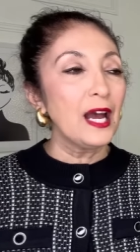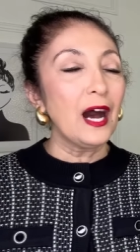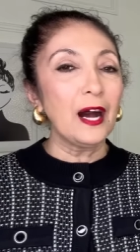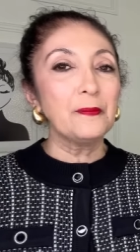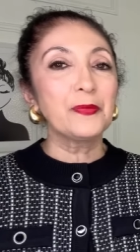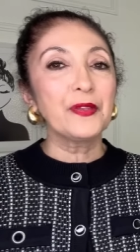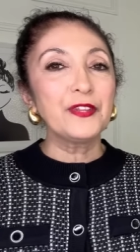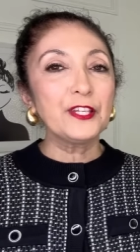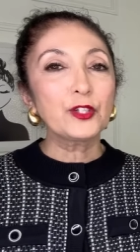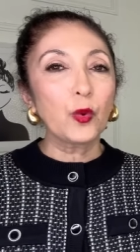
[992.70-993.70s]
Um,
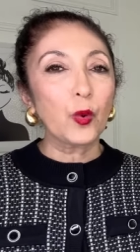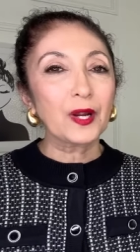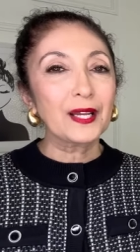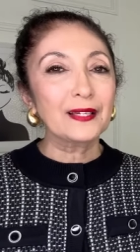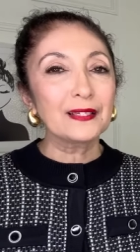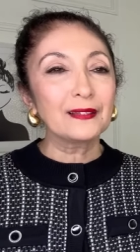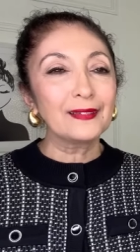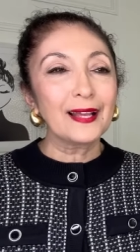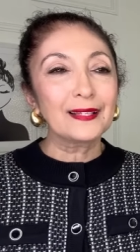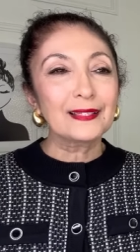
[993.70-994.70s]
these cork
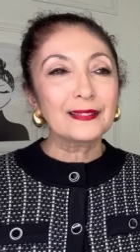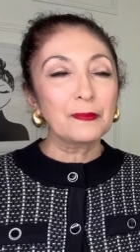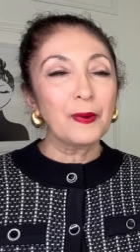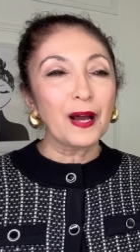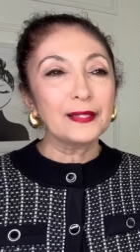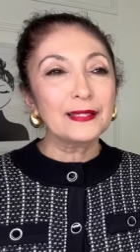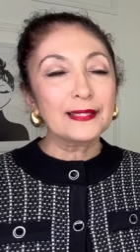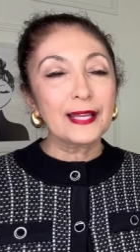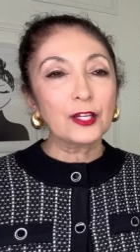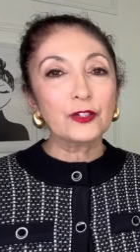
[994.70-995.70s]
like slip-on
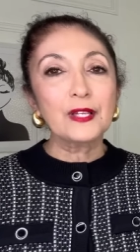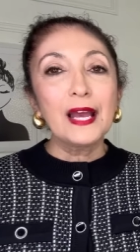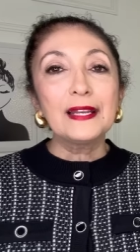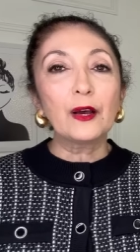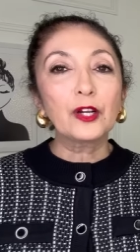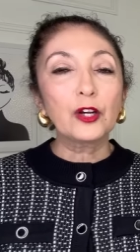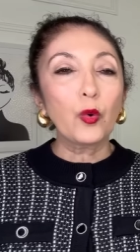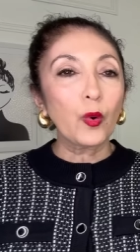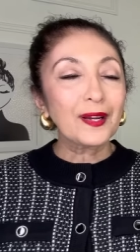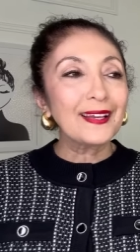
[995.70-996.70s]
sandals. Now
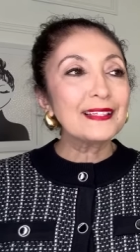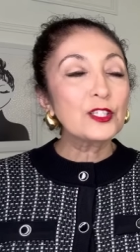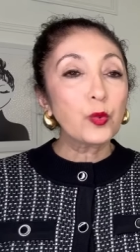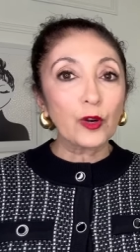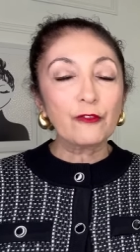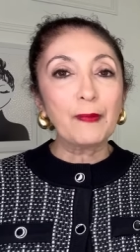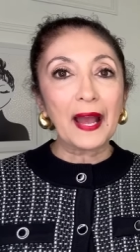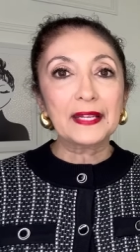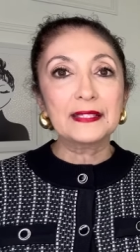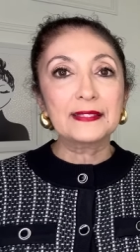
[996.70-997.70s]
cork is sort of
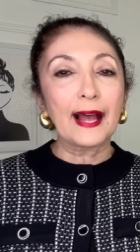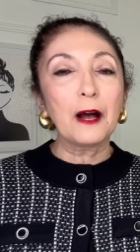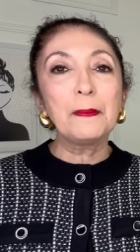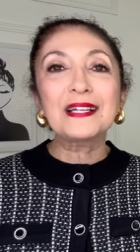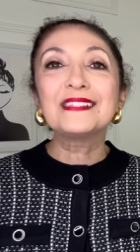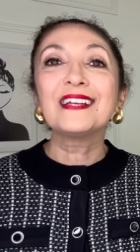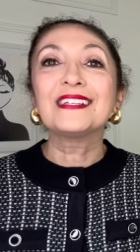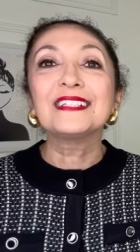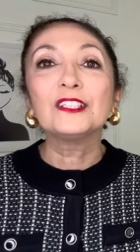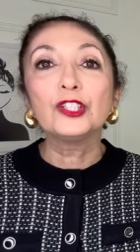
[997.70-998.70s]
back in style, but it
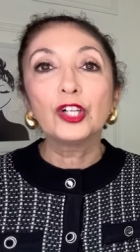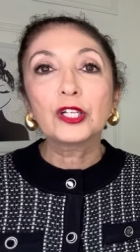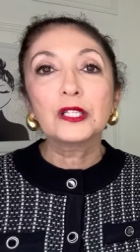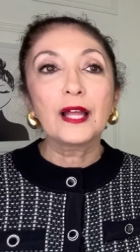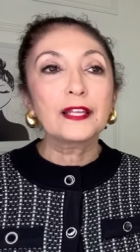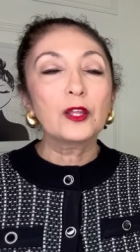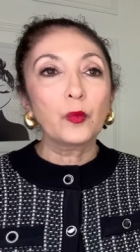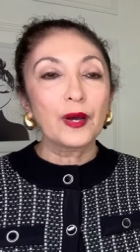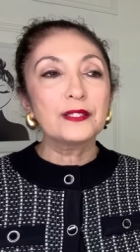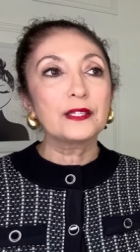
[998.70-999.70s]
doesn't look like the
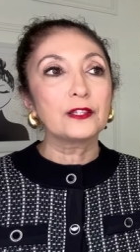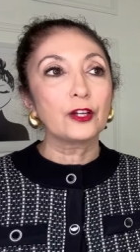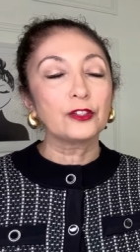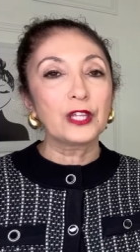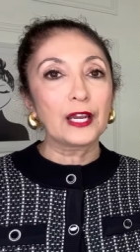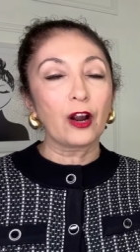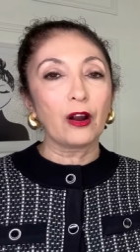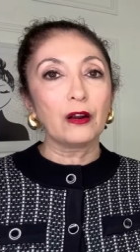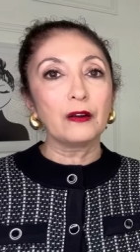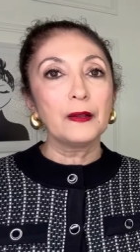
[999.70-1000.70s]
ones that they're that
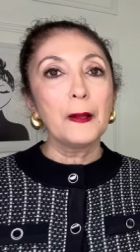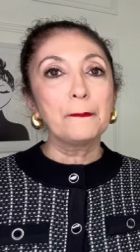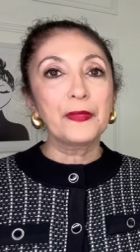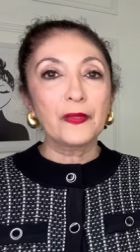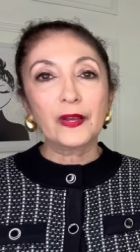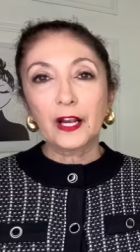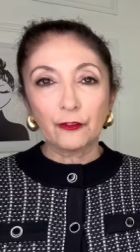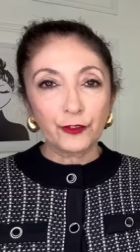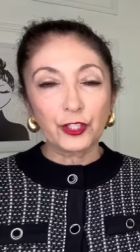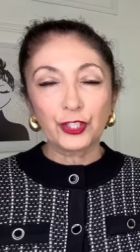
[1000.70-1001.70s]
are in the
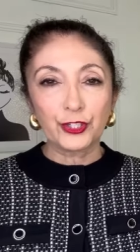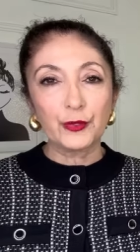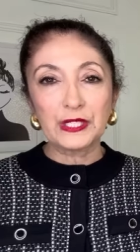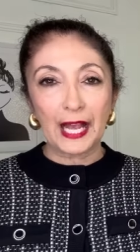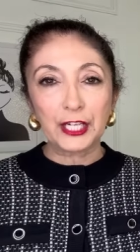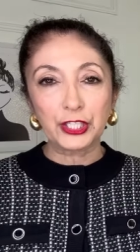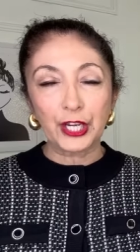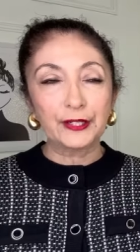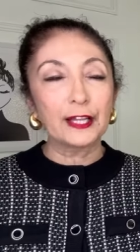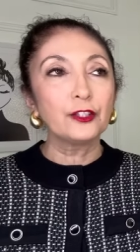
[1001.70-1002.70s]
comfort shoe
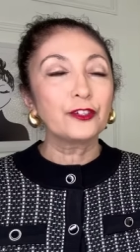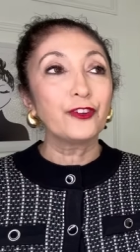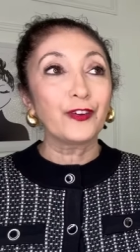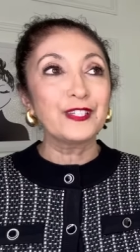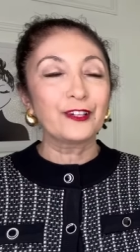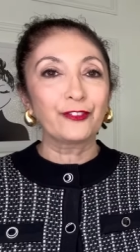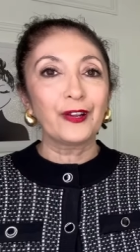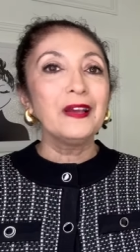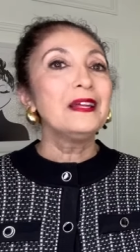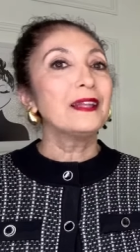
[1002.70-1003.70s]
section. They look very different.
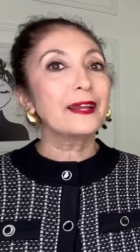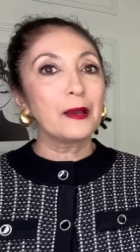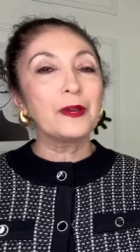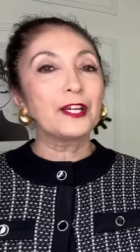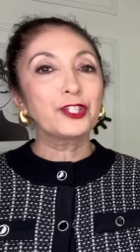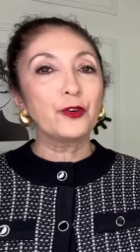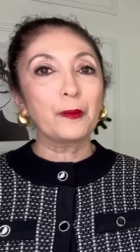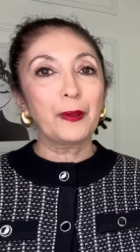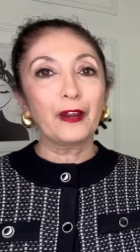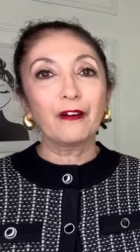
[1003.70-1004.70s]
Like I, I showed a
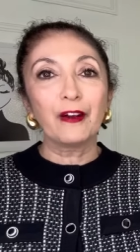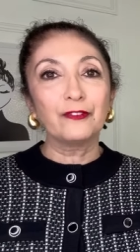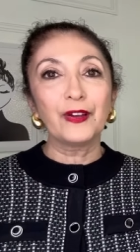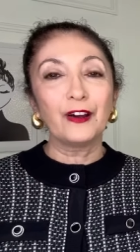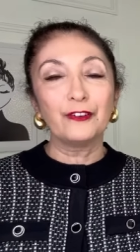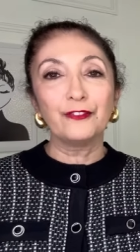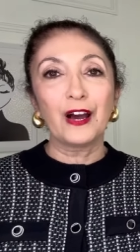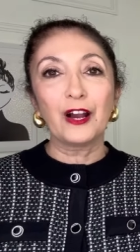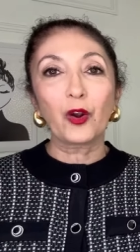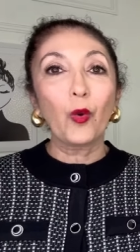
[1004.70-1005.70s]
pair of, of
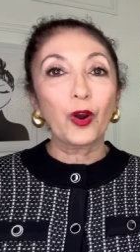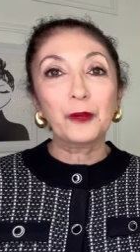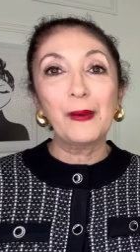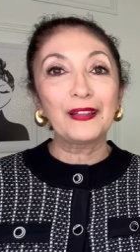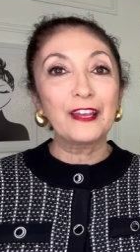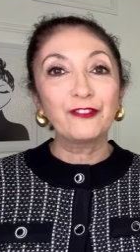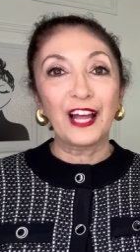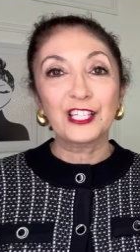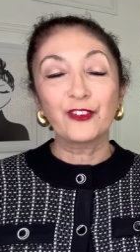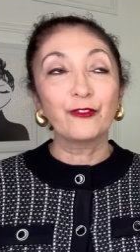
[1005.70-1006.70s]
uh, cork ballet
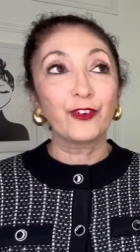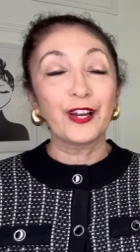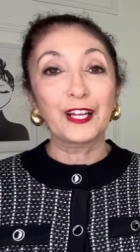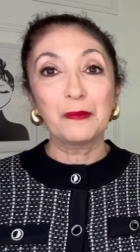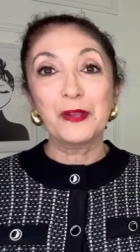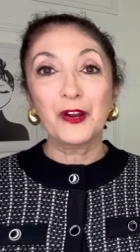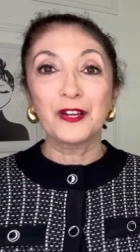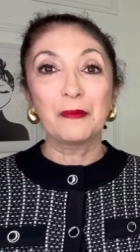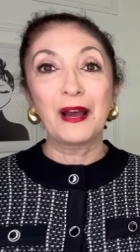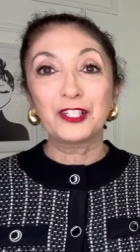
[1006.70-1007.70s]
flats from Veronica Beard
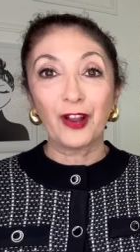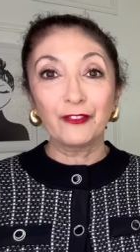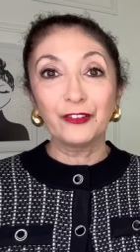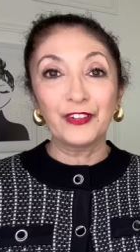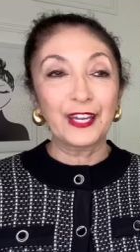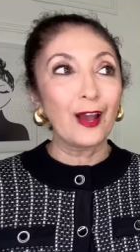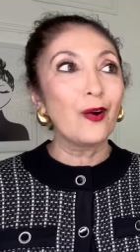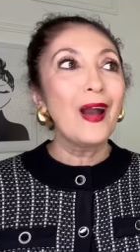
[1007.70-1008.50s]
in my travel video,